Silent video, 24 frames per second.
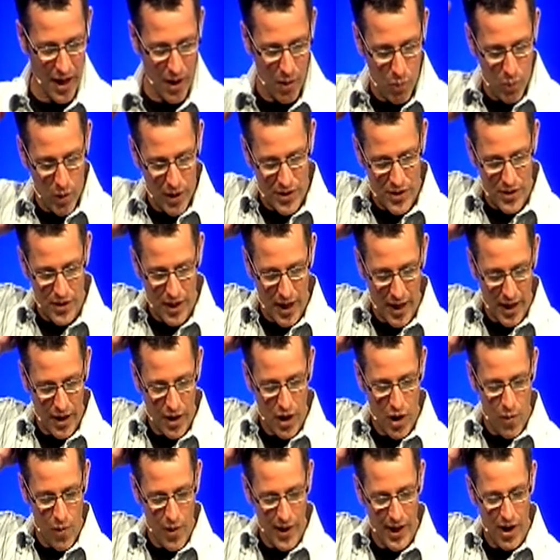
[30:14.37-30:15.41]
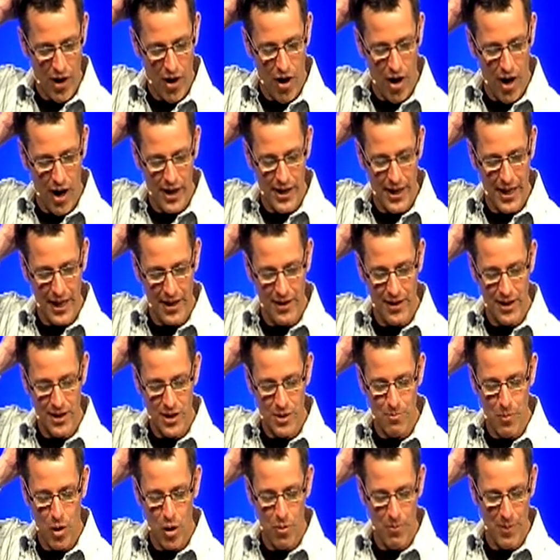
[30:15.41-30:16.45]
what's going on in this
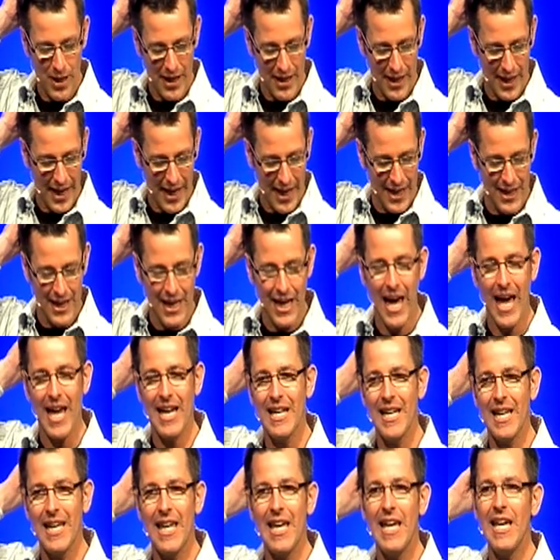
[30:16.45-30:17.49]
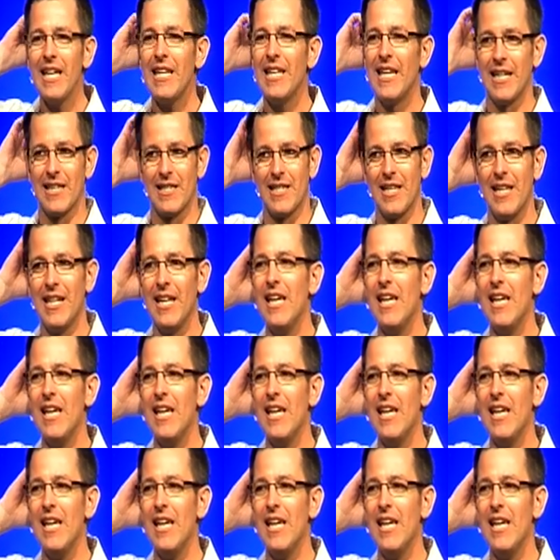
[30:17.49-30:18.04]
moment, and he gets it.